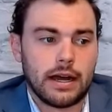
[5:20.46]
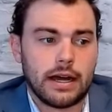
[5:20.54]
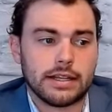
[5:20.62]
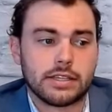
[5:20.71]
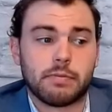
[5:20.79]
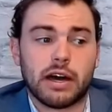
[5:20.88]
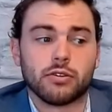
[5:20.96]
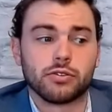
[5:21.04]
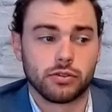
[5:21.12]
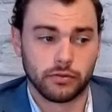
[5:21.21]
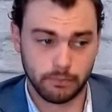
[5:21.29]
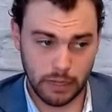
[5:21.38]

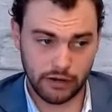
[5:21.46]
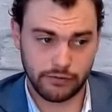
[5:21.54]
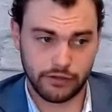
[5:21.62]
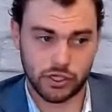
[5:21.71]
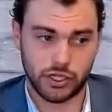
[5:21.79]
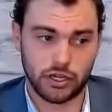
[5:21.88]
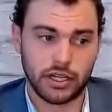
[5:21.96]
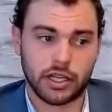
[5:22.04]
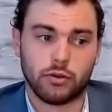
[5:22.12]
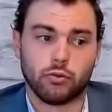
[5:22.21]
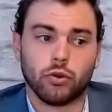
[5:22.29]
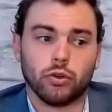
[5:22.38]
Spousal beneficiary
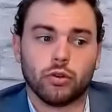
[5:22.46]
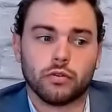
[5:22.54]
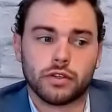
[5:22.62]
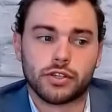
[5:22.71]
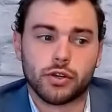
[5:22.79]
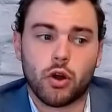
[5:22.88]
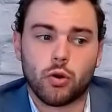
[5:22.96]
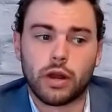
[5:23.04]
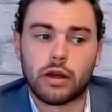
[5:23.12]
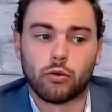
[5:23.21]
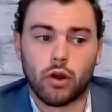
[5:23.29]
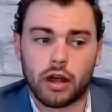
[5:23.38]
can roll over to own a
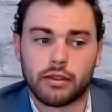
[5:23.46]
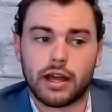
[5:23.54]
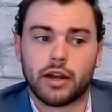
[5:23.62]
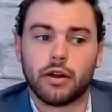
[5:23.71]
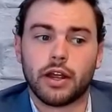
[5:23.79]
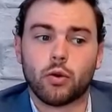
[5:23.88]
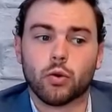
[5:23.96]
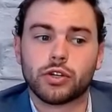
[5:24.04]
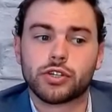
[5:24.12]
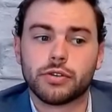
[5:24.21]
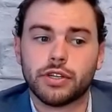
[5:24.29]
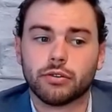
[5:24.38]
Roth IRA or
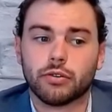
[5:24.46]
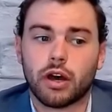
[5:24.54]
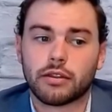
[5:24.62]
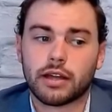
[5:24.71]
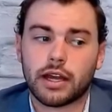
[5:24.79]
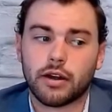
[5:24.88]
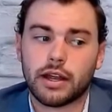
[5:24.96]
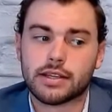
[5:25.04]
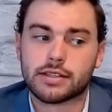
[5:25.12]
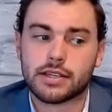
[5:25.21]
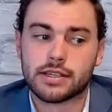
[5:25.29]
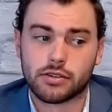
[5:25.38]
treat your Roth IRA
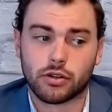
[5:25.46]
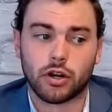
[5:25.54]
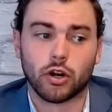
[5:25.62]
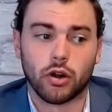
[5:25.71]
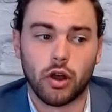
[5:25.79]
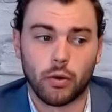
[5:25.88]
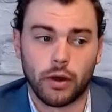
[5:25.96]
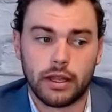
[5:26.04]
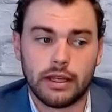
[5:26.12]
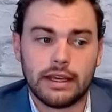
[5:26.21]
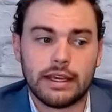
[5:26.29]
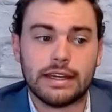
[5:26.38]
as his or her own.
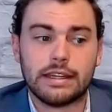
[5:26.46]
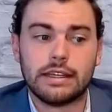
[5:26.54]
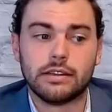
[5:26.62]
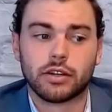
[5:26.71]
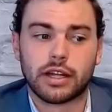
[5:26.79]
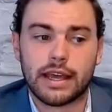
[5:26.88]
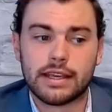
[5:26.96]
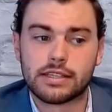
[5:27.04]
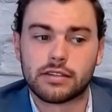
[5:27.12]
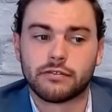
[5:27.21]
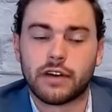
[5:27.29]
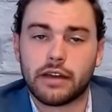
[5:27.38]
In either case,
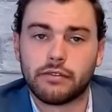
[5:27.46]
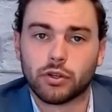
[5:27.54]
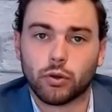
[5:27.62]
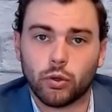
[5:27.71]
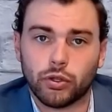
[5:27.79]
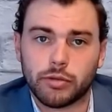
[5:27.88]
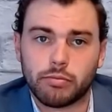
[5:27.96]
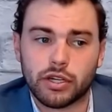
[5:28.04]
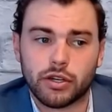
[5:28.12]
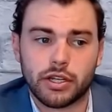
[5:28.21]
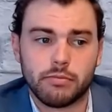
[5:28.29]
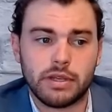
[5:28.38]
the 5-year holding
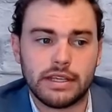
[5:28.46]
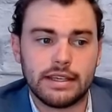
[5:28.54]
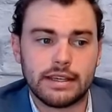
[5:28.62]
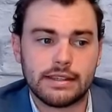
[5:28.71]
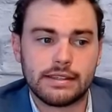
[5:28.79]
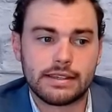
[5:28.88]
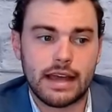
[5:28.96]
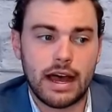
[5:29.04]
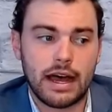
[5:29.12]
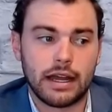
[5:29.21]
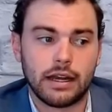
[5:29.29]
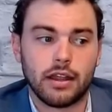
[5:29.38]
period begins
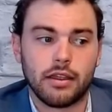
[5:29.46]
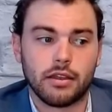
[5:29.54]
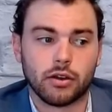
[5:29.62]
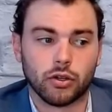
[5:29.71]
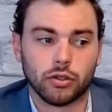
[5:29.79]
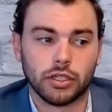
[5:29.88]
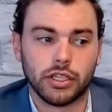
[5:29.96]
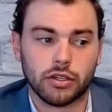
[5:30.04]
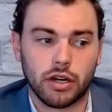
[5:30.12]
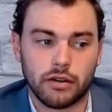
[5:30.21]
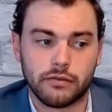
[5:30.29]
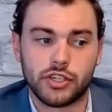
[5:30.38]
on the earlier
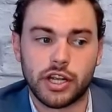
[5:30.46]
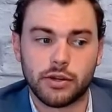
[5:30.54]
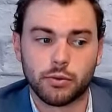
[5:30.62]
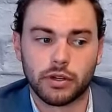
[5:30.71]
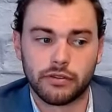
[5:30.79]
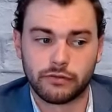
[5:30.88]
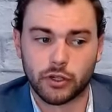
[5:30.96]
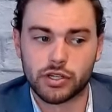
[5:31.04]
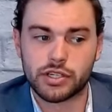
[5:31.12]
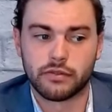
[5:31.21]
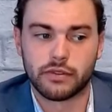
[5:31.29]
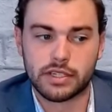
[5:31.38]
of January
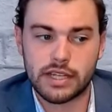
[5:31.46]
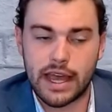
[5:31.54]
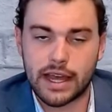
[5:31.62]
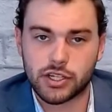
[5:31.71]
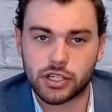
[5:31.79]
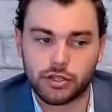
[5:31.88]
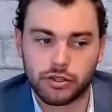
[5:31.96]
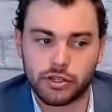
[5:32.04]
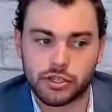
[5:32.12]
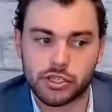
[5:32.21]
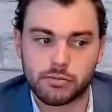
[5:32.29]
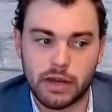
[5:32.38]
1st of the tax year your
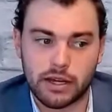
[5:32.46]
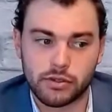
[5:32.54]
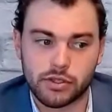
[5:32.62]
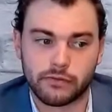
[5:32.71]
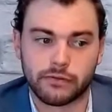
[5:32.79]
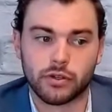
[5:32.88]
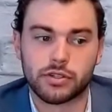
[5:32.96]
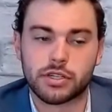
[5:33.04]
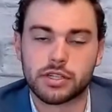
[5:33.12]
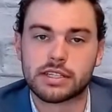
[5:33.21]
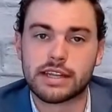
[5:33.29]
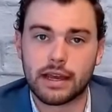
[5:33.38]
spouse first
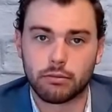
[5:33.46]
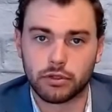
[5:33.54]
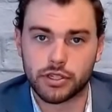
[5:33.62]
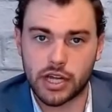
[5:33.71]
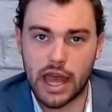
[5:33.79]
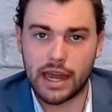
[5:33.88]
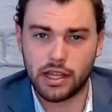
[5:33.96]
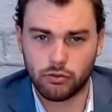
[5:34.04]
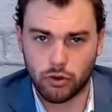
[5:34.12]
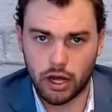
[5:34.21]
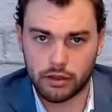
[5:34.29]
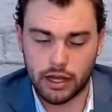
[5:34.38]
established any
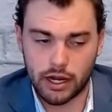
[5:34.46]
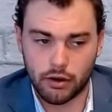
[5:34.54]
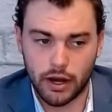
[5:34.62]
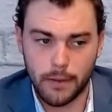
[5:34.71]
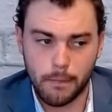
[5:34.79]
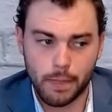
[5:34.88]
Roth IRA,